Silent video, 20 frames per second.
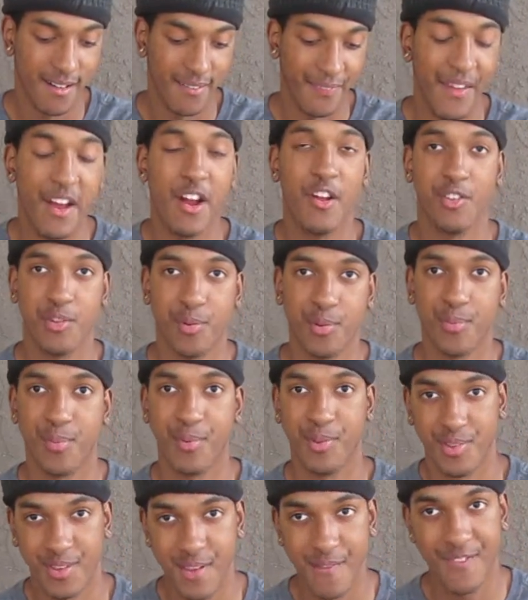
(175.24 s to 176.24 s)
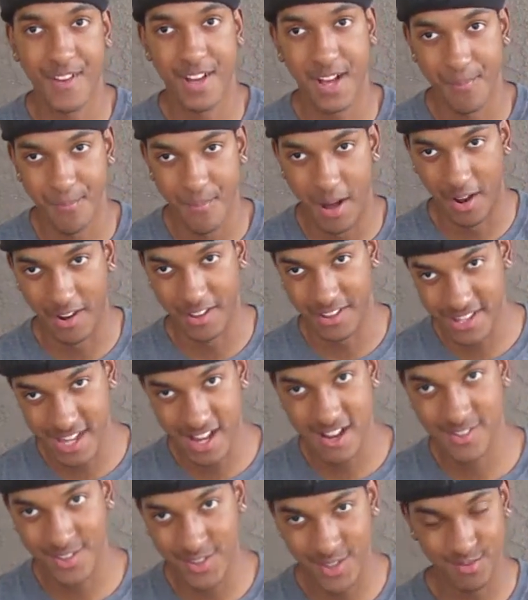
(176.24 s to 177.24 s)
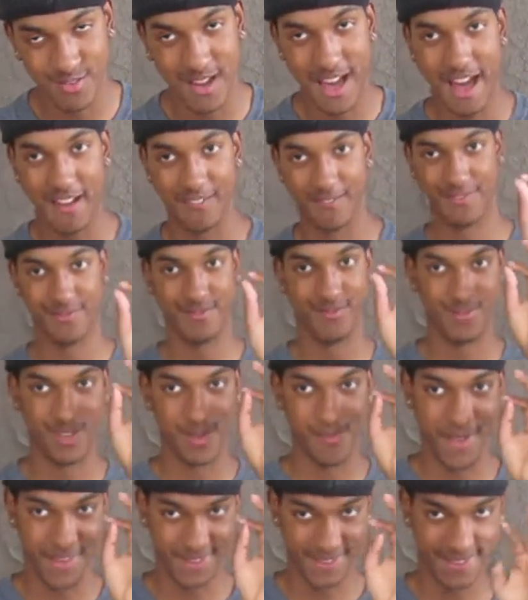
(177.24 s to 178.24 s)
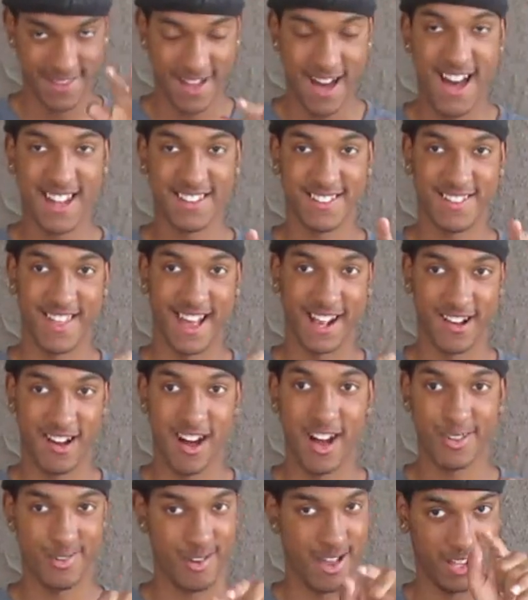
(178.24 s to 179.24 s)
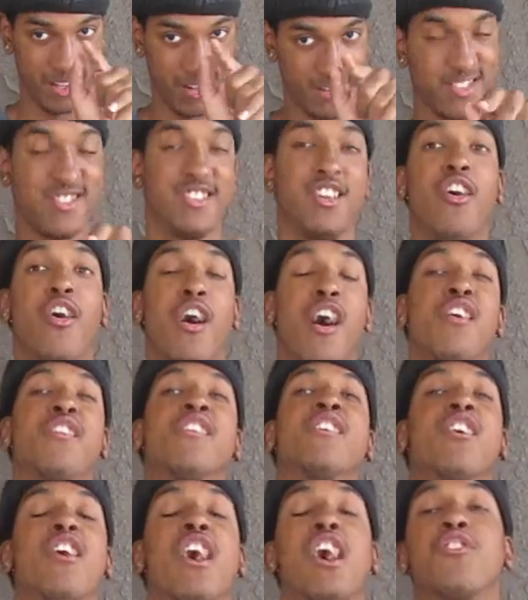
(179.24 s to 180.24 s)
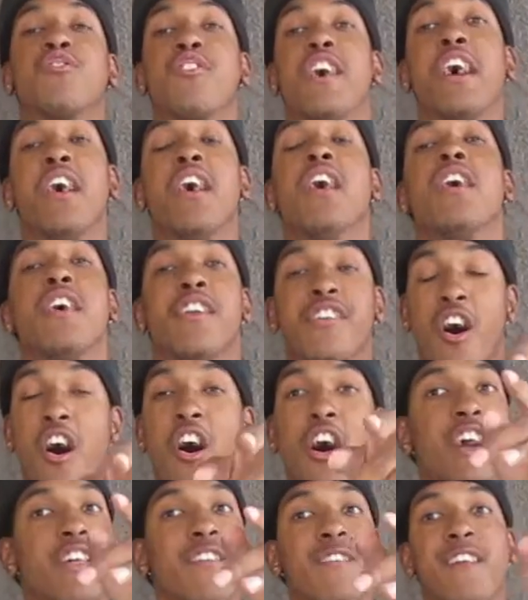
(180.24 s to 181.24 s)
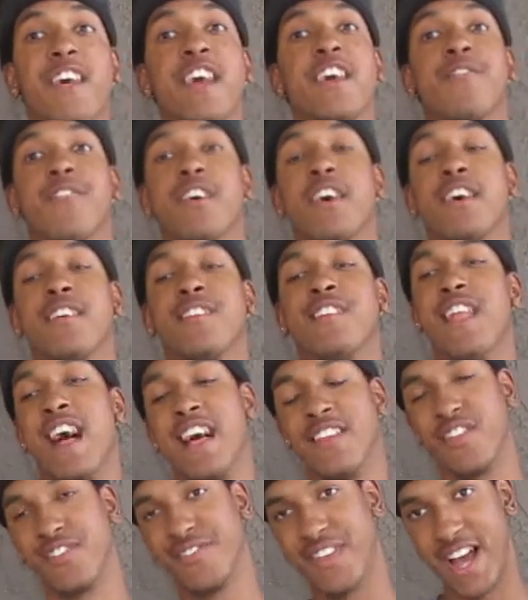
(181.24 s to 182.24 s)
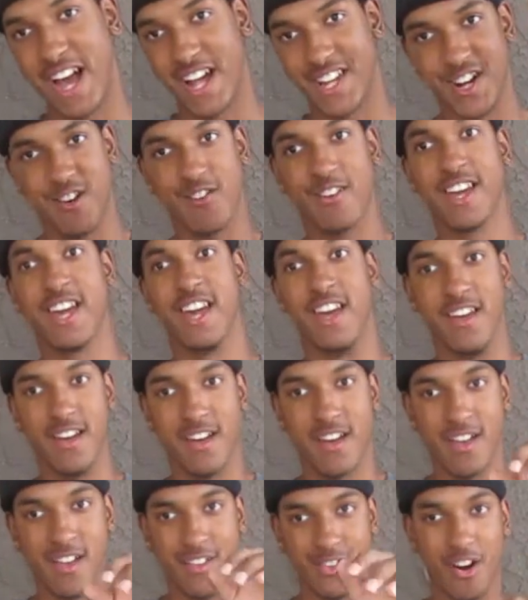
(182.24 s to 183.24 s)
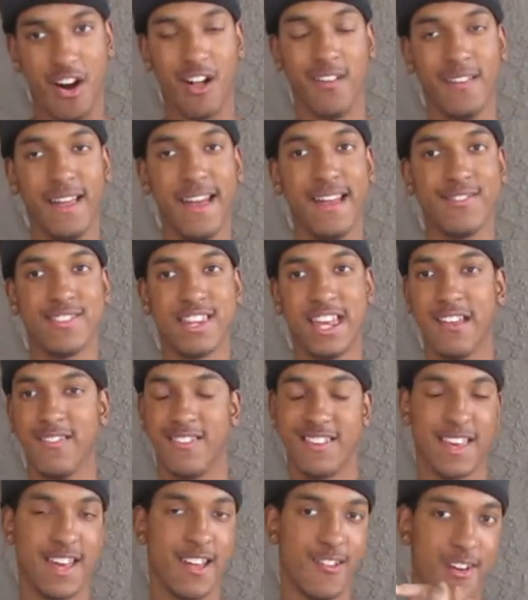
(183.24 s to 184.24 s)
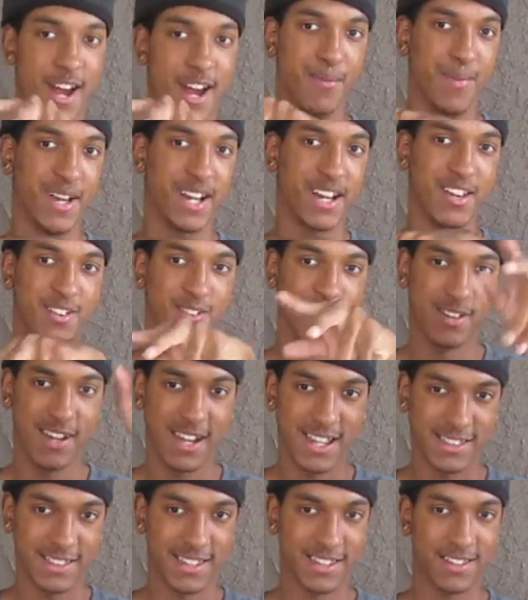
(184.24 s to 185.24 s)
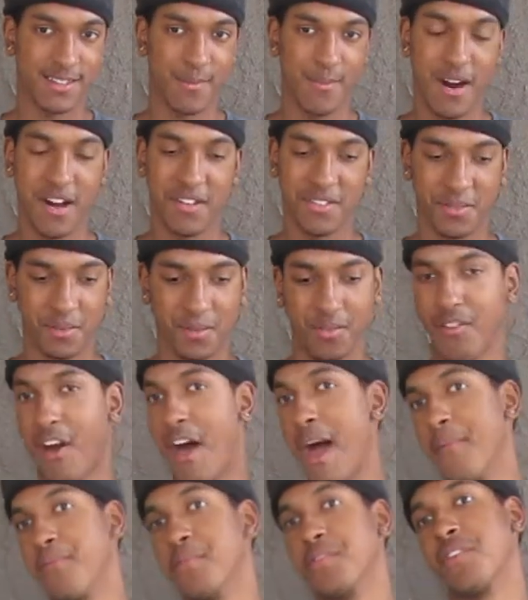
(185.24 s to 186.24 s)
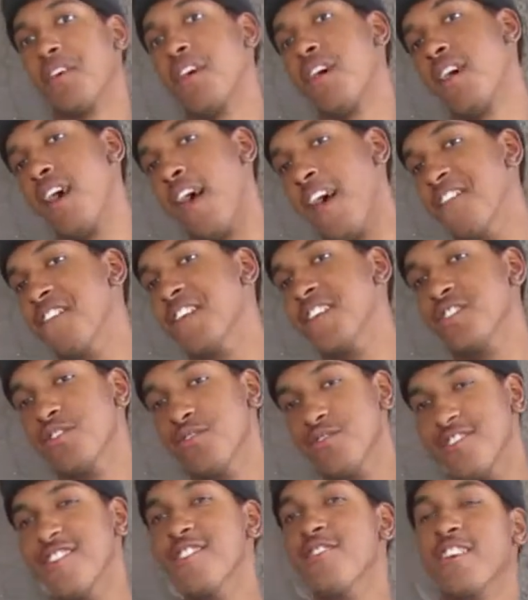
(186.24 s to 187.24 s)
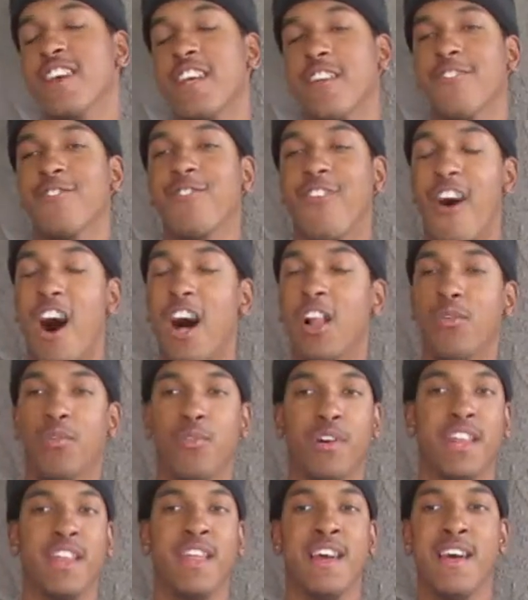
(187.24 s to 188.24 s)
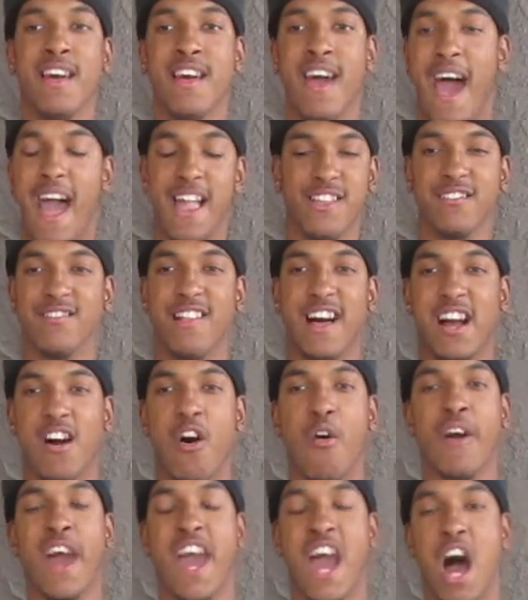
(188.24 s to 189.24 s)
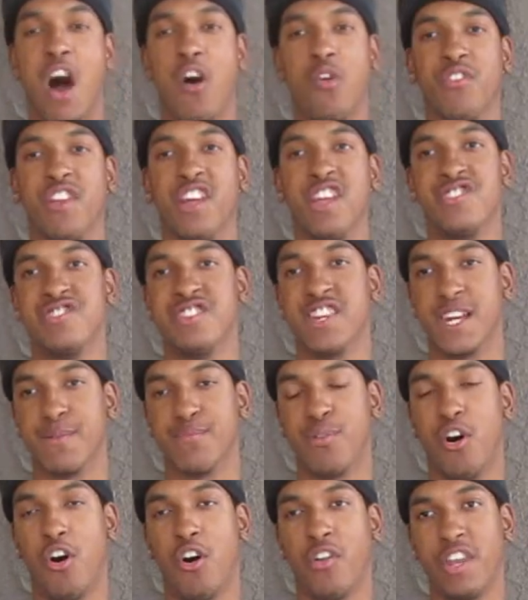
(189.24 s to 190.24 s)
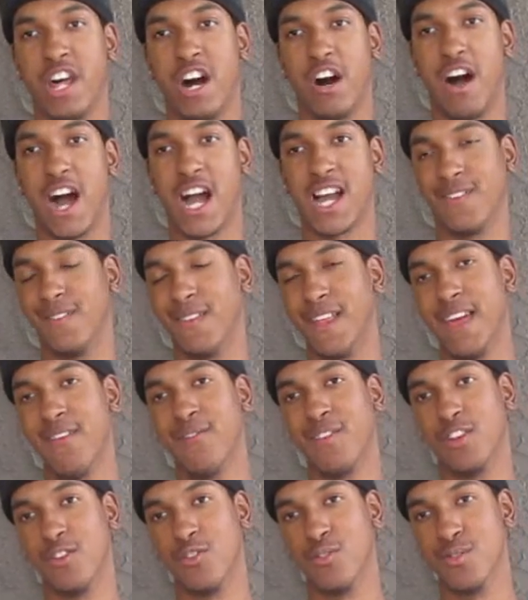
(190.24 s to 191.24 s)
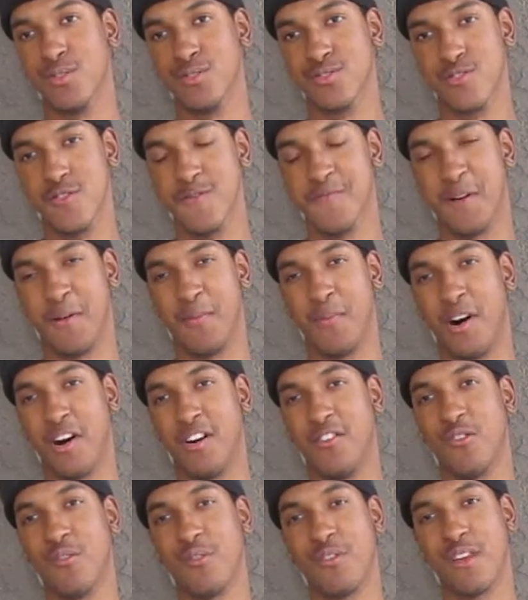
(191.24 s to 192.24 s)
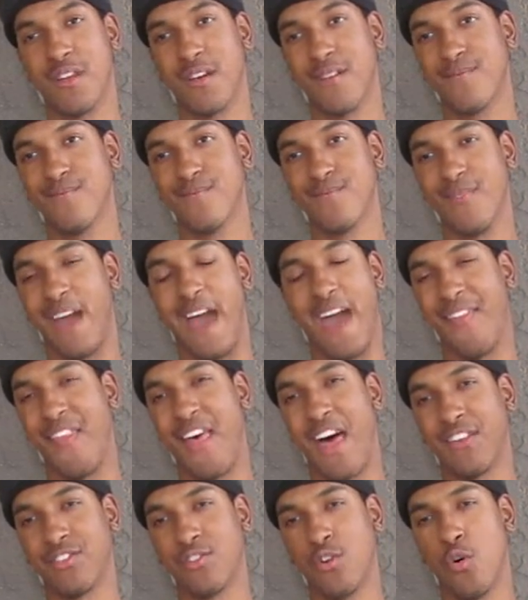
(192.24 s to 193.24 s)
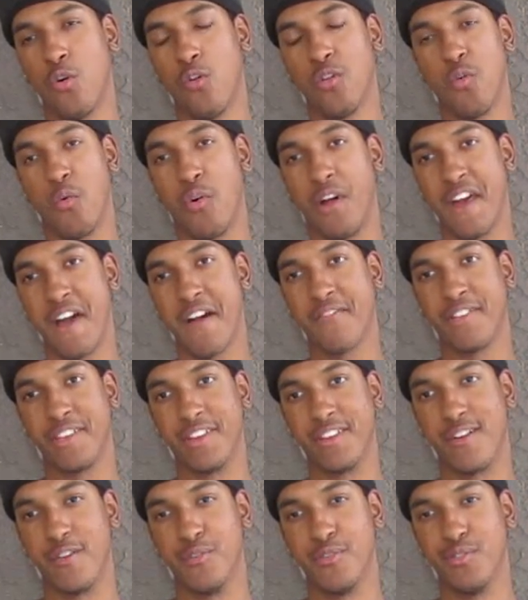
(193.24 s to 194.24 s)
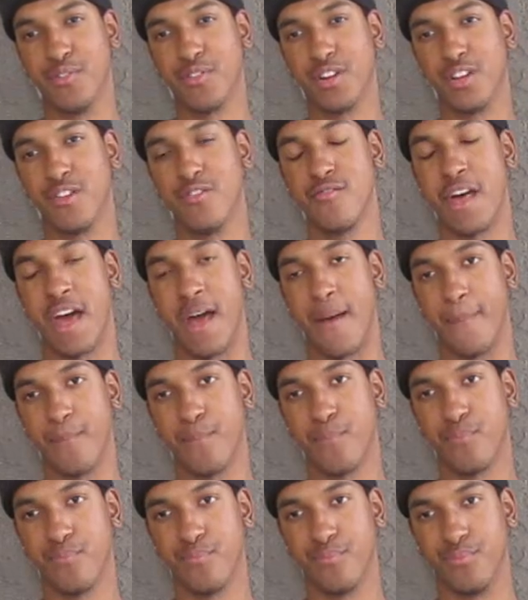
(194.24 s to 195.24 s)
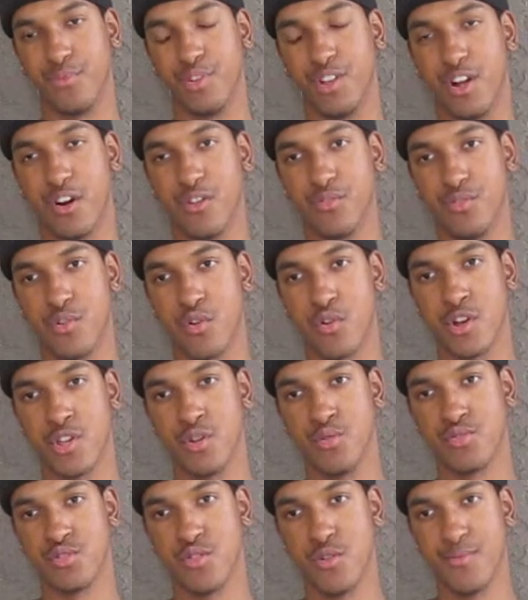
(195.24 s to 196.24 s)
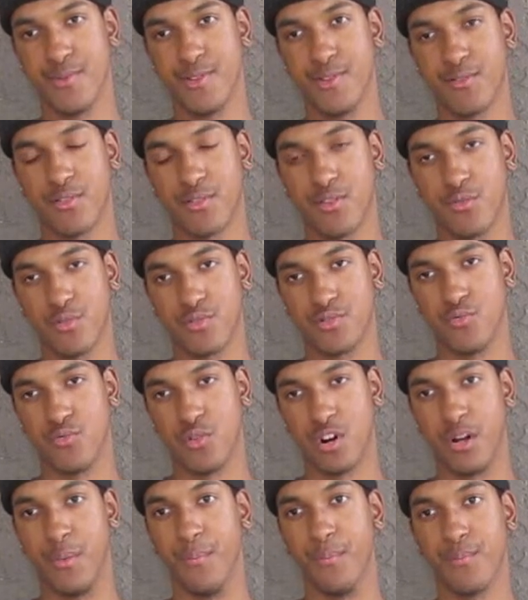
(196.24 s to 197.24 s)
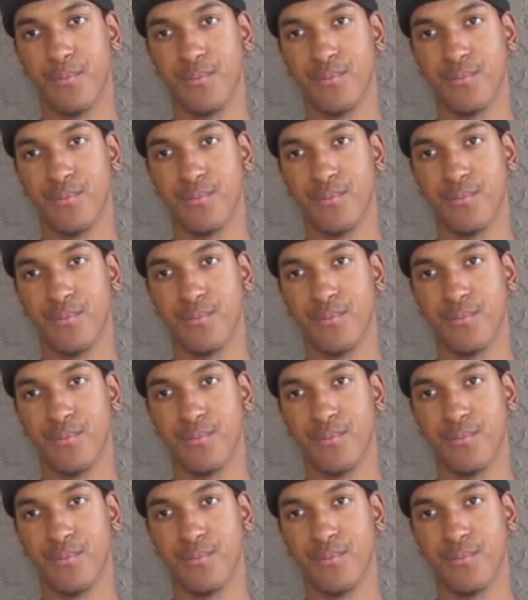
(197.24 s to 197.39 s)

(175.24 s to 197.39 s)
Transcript: there's a specific amount of years that you have to be signed to that contract. You're still under contract. Y'all can leave. See, that's the thing I don't get. Y'all leave Team 10, Because you get this amount of subscribers, and then you get a following, and you're like, okay, I don't need Jake Paul now. I can leave and do YouTube on my own. And that's cool or whatever. You know, you can do that. You know, you're a YouTuber. You can do what you want.